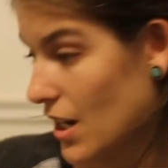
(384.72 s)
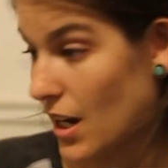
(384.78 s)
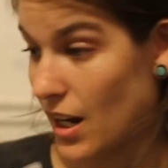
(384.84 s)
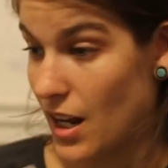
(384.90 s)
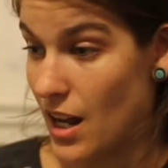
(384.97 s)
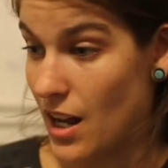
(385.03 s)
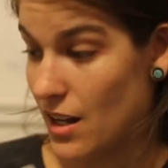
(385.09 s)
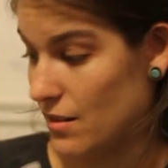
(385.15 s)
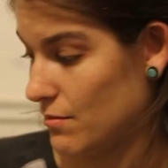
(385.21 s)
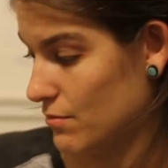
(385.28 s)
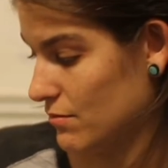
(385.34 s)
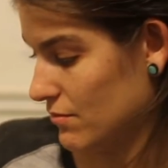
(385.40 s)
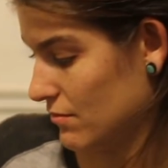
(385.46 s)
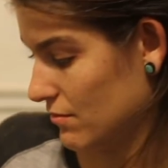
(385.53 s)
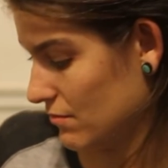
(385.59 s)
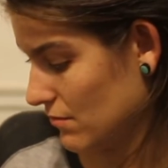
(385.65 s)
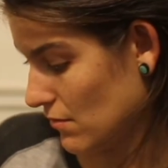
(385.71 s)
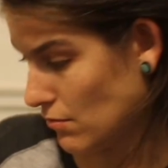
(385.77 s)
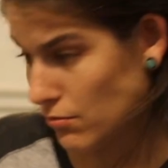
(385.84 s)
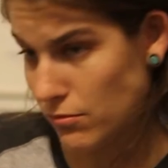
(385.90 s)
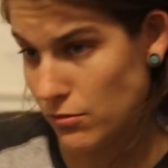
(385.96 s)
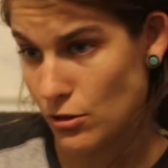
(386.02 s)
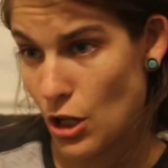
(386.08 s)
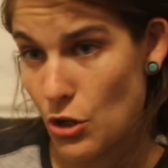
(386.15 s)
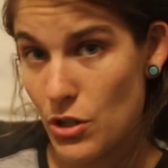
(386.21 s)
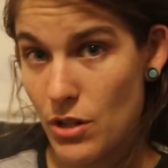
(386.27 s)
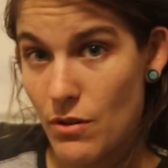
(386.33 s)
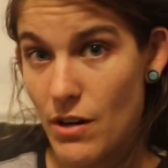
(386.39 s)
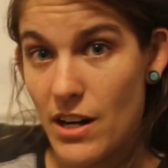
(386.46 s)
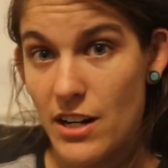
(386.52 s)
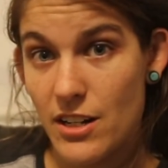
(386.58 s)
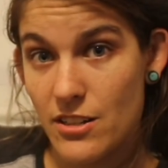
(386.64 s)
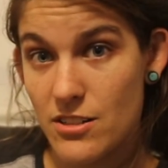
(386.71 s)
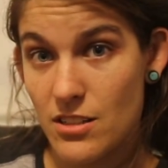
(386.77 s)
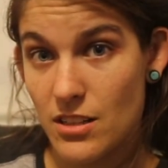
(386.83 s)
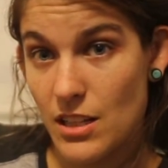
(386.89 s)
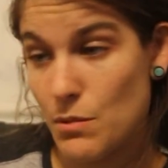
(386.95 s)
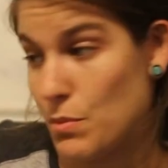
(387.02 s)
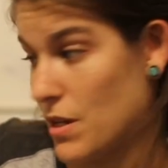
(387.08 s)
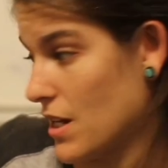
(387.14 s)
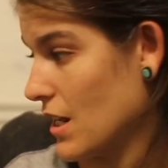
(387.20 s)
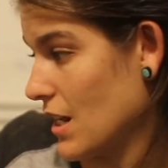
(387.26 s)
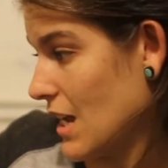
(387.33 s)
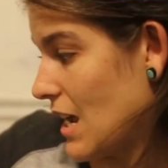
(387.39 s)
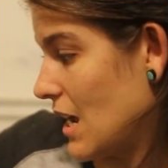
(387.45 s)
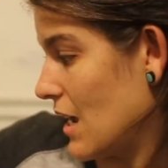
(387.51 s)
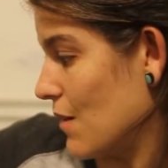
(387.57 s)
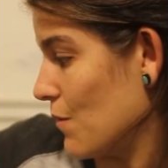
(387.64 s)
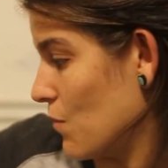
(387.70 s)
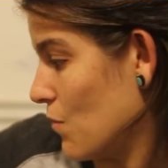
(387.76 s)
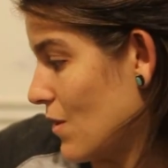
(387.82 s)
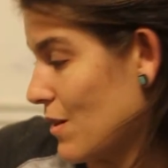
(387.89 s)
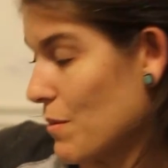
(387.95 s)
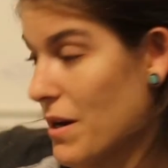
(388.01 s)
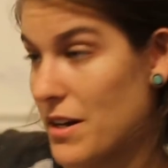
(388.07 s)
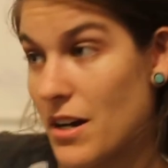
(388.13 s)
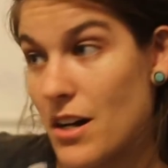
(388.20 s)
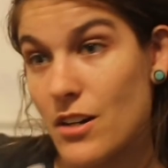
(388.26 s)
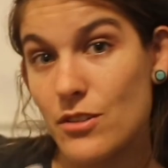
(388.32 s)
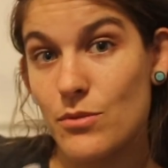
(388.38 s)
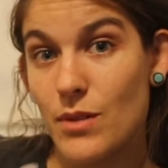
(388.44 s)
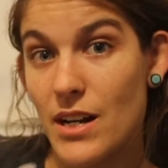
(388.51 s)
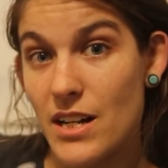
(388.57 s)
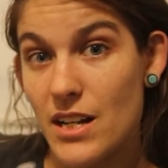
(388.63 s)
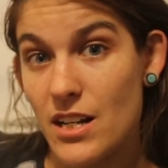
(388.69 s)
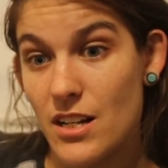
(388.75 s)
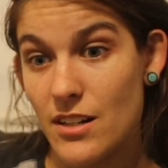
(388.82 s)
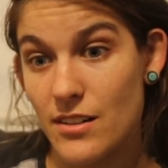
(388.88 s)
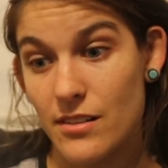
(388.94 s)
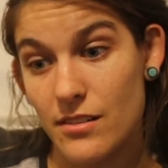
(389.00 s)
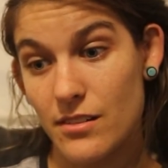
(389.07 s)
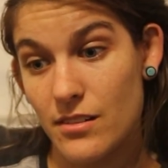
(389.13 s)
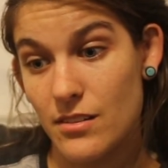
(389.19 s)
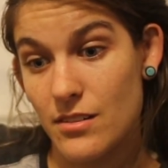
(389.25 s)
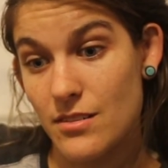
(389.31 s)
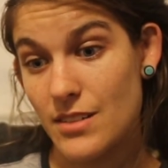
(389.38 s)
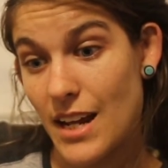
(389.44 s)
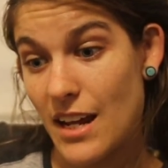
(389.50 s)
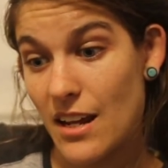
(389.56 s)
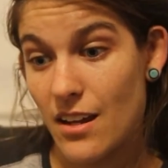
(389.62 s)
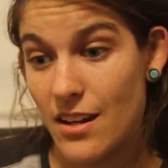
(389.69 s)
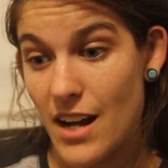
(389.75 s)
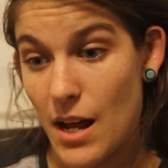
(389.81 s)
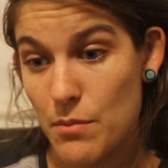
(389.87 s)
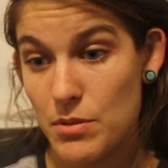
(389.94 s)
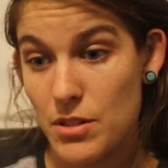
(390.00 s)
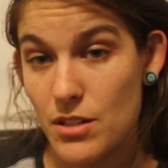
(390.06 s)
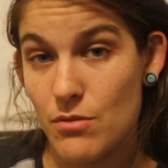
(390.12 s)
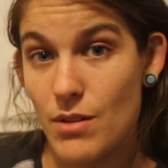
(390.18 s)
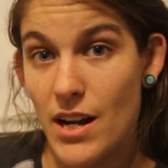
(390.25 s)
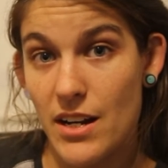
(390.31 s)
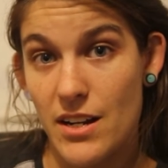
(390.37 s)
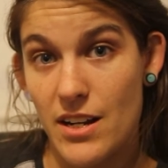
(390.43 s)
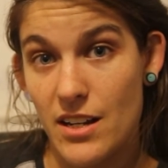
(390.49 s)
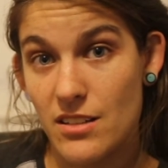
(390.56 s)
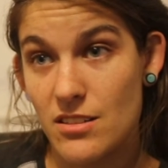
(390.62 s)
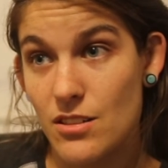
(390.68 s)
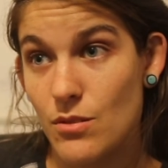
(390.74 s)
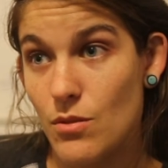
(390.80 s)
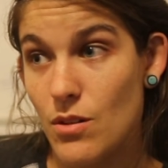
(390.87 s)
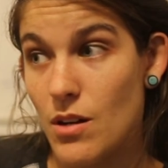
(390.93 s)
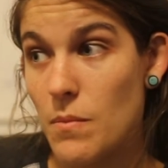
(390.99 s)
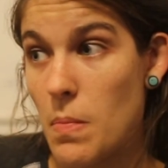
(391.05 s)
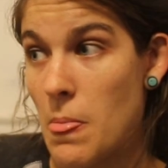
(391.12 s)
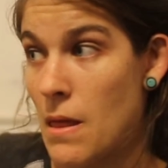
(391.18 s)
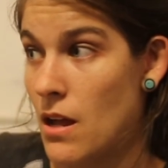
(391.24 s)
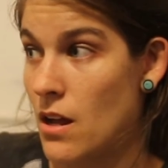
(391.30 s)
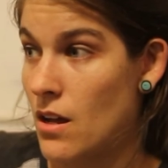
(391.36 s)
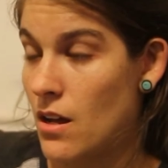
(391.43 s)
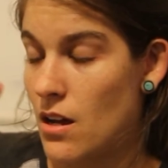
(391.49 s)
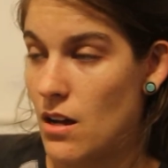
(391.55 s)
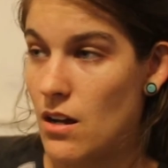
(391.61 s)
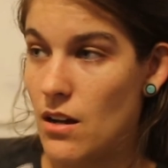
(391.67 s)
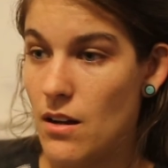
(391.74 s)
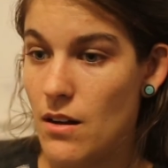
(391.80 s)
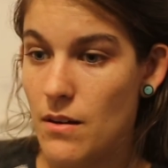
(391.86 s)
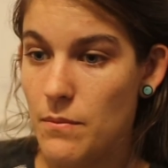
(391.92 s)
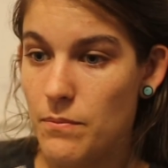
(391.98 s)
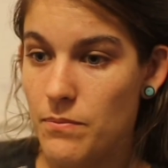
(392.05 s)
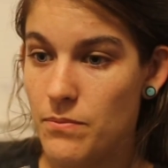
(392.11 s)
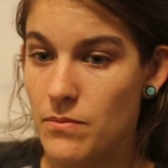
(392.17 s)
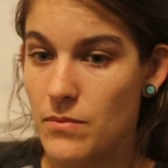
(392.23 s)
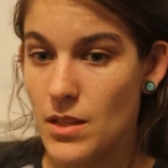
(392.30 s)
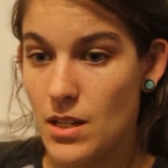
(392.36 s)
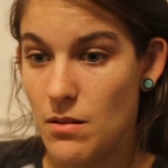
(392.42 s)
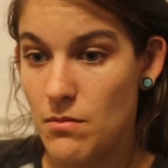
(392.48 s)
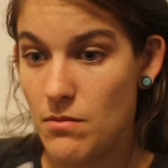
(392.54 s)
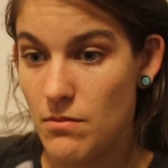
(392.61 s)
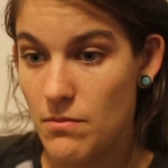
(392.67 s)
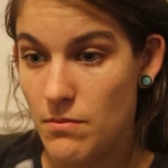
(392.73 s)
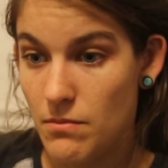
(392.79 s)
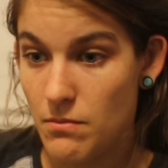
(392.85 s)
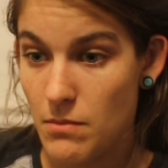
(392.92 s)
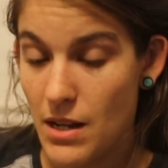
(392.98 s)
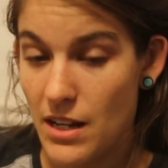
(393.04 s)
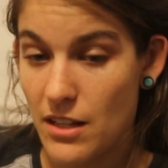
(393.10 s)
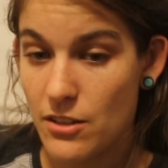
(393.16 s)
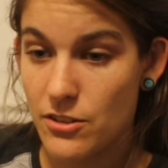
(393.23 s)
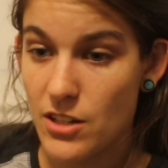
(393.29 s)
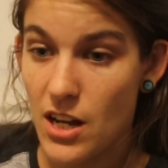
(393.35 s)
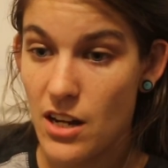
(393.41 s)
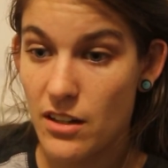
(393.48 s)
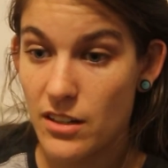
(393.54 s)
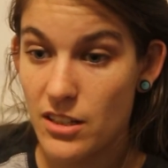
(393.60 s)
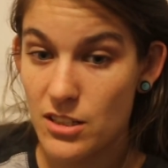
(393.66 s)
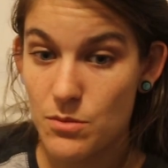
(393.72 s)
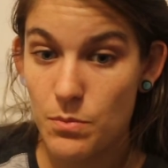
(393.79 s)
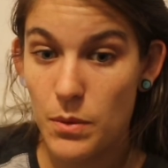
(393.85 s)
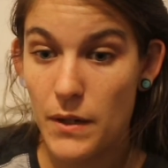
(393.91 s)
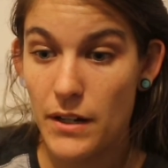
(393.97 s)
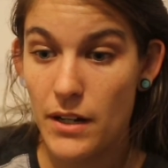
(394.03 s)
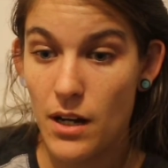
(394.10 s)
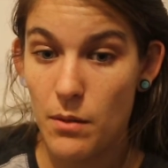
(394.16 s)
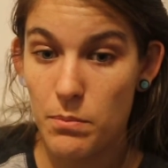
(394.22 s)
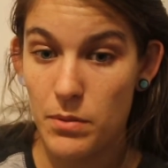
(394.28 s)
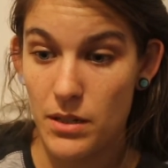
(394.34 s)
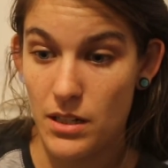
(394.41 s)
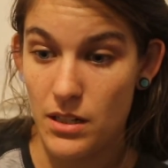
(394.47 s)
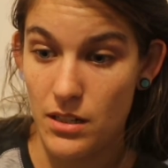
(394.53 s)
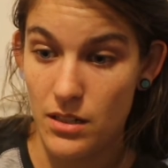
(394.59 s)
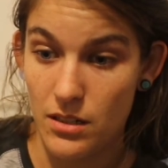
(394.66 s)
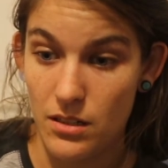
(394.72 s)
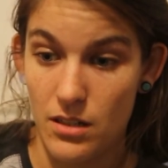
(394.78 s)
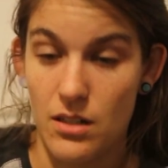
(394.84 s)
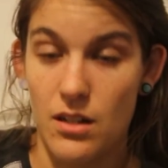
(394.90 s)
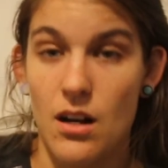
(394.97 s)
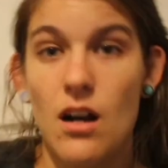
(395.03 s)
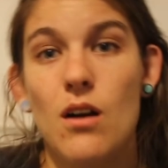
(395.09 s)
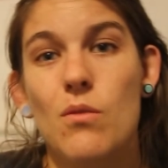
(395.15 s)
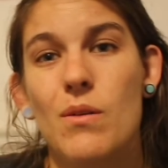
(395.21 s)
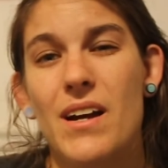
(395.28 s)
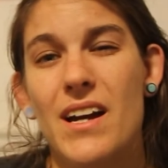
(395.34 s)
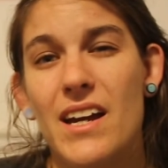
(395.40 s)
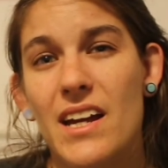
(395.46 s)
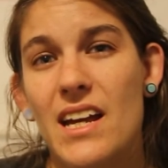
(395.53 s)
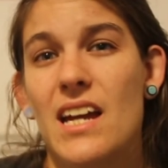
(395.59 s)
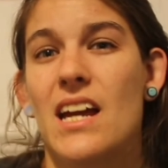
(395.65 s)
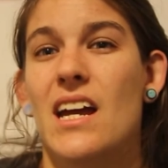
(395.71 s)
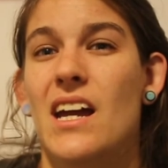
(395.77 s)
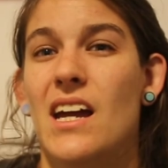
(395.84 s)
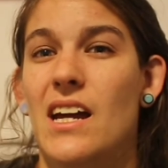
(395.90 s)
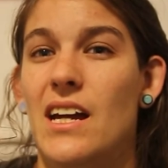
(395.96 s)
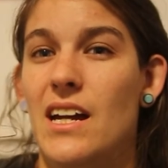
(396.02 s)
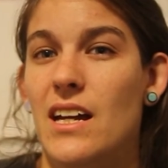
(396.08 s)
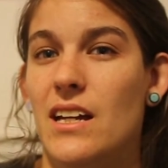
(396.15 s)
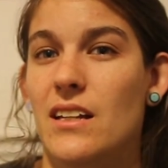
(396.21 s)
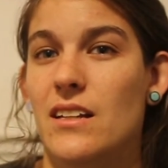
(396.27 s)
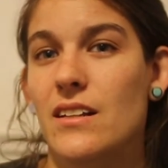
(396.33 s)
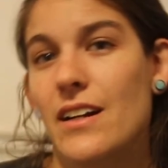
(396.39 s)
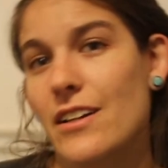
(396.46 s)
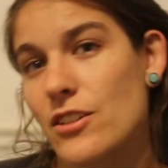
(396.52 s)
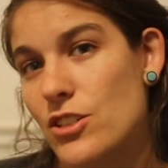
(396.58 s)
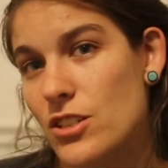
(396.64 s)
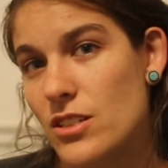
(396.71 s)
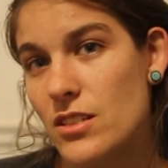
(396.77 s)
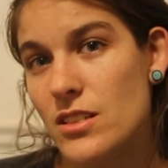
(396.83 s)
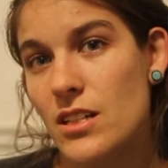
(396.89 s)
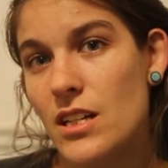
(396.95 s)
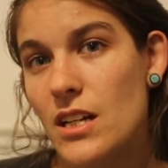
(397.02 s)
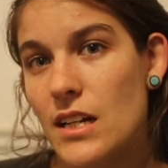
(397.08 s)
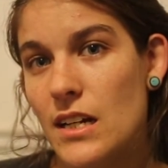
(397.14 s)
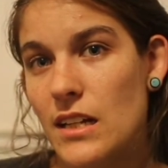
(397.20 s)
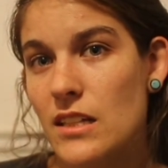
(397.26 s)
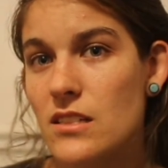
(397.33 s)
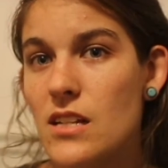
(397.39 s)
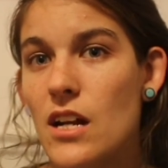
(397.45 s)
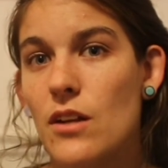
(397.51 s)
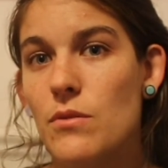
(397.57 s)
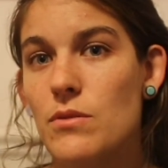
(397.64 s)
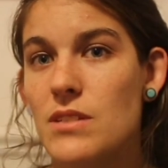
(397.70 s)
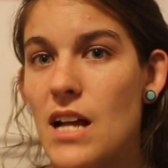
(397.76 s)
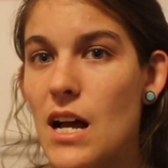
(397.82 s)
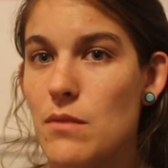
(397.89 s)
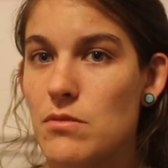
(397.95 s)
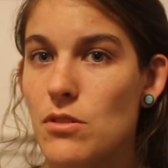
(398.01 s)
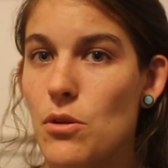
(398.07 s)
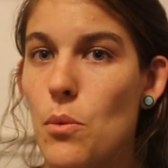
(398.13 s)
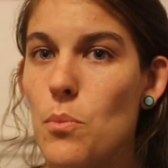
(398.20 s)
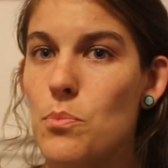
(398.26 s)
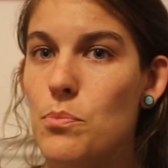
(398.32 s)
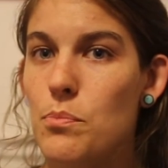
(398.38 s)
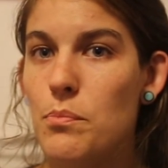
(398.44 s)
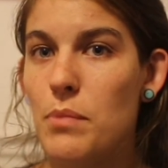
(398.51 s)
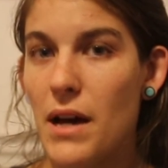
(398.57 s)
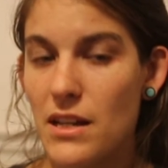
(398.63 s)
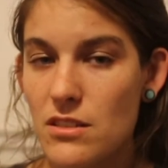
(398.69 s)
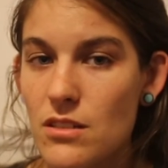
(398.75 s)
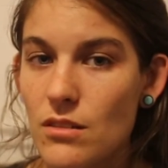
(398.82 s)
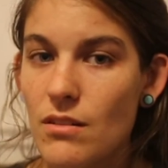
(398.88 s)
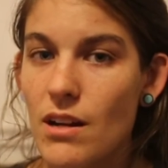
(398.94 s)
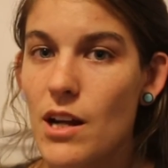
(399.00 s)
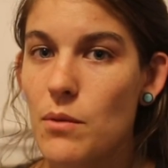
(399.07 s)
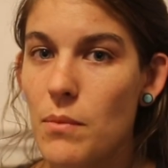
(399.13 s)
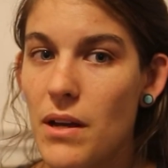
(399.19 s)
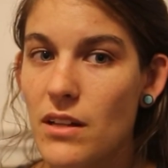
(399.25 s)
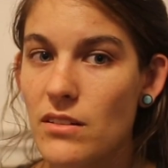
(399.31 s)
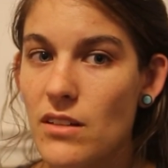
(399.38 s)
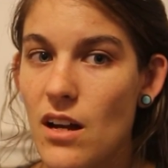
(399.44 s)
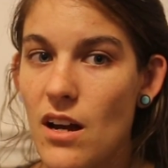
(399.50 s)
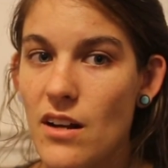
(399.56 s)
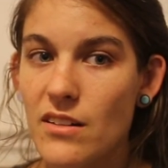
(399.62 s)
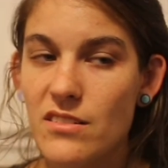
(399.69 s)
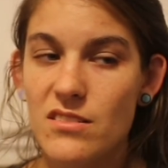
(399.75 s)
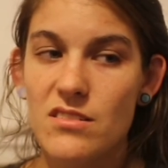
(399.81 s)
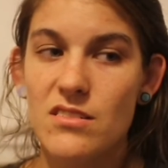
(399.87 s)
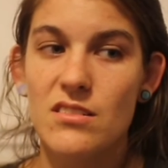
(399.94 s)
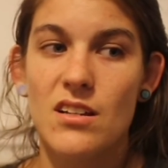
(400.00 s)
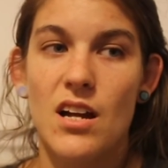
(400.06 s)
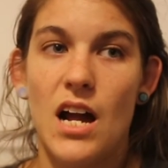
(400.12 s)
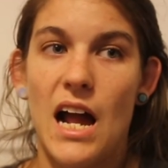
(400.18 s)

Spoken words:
got Loki right here sleeping, and one of my dogs right here taking a nap too, right next to him. My other dog is put up in our hallway, and that's just, he's not always the absolute best around male dogs,